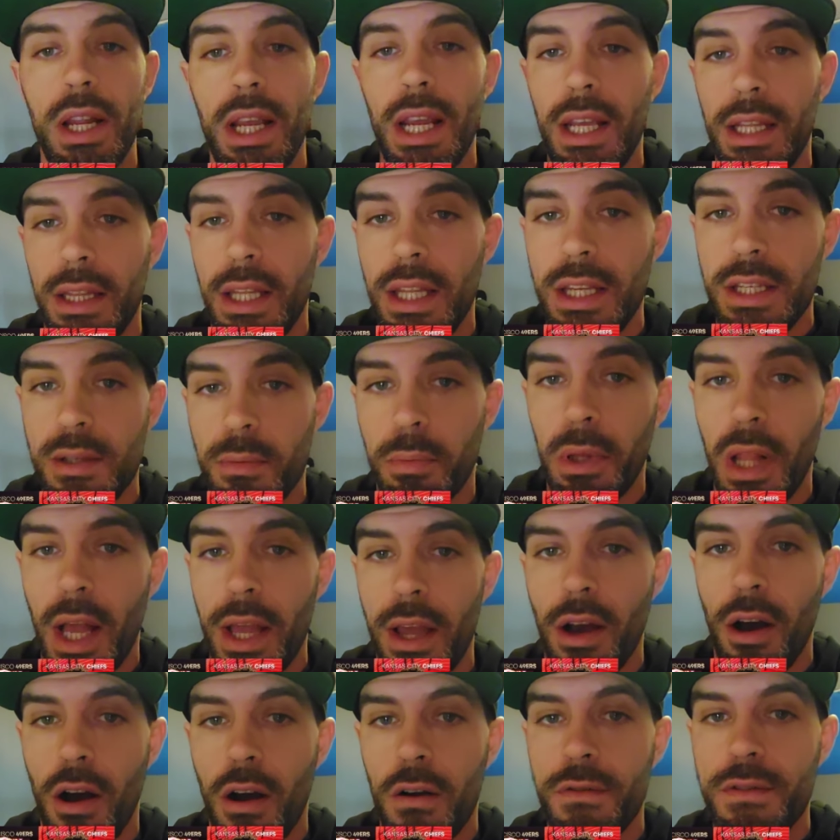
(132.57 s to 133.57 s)
in these
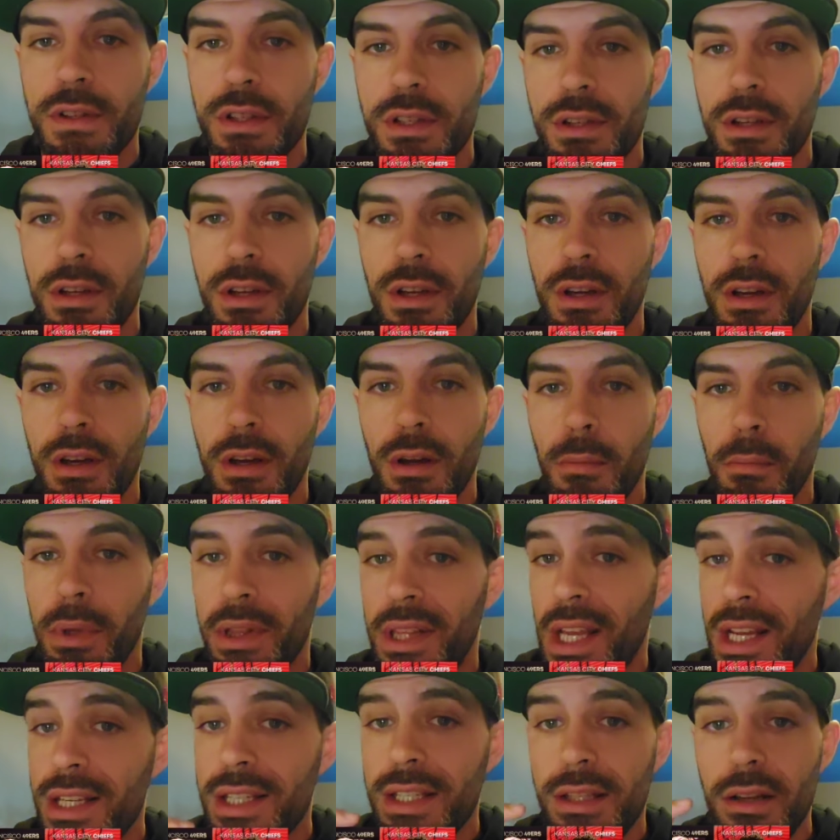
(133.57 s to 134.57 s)
playoffs. But
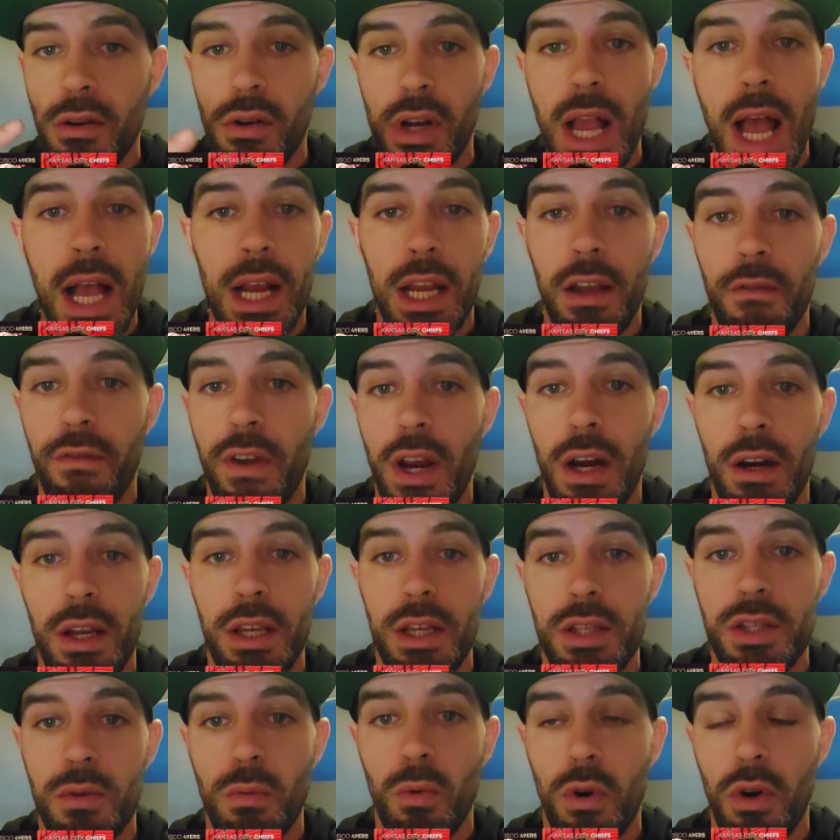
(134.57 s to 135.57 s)
they still got
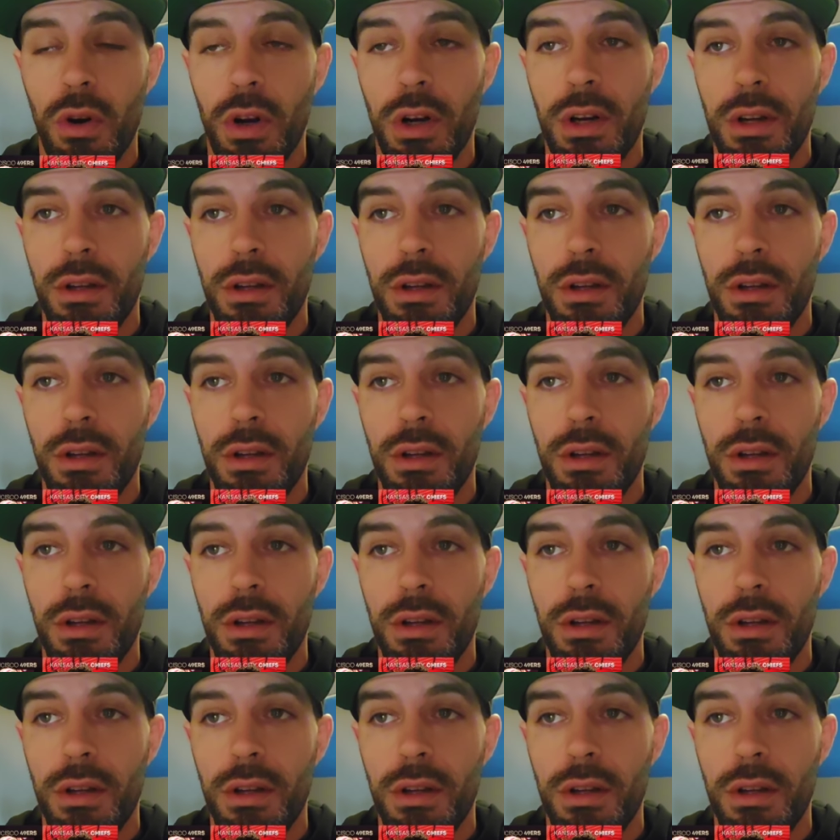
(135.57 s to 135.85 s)
Kavarius Ward,